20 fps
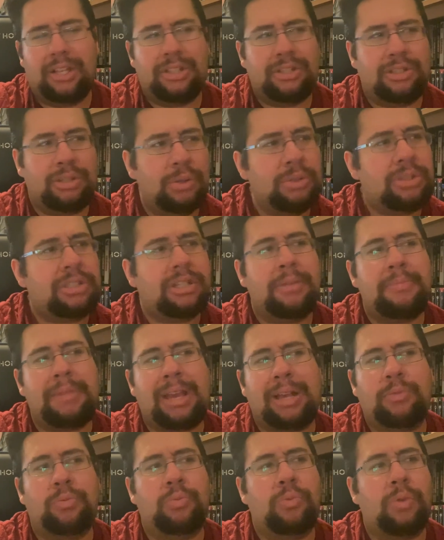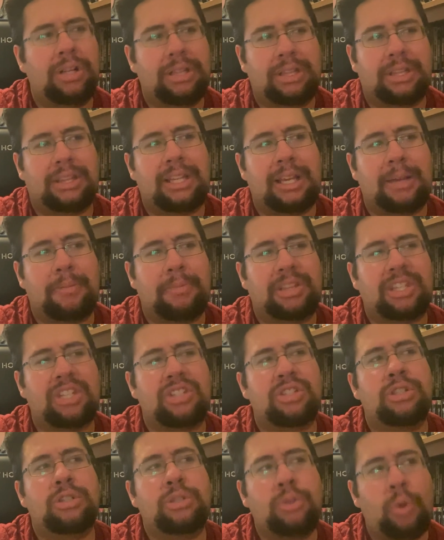Suits can make one thing, but the
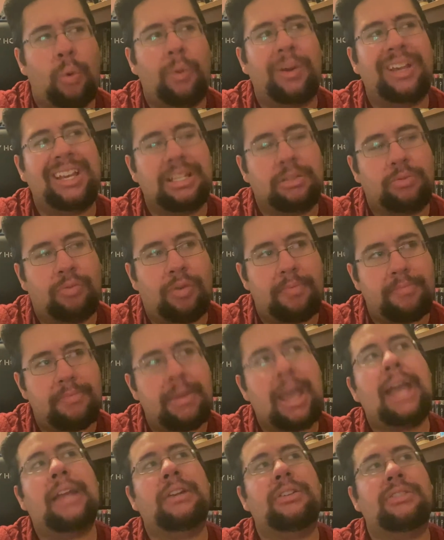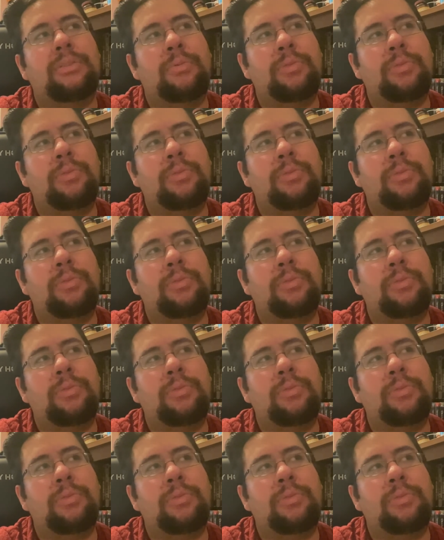story is what matters.